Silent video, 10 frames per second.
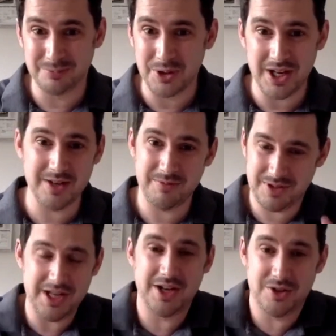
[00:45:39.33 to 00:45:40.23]
but you
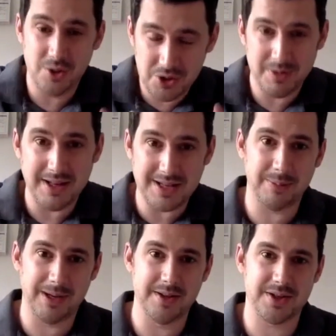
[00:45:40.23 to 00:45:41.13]
can do some of the
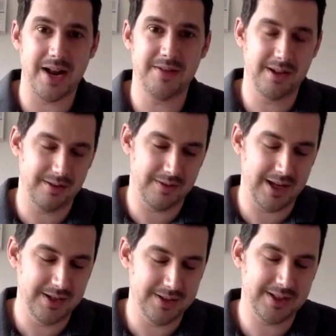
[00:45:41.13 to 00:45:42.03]
disciplines. So I think
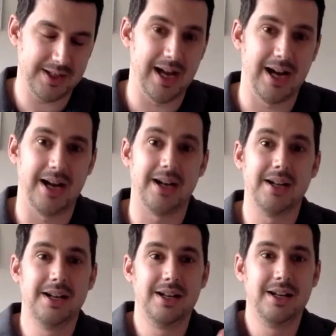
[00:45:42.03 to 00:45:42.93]
things are,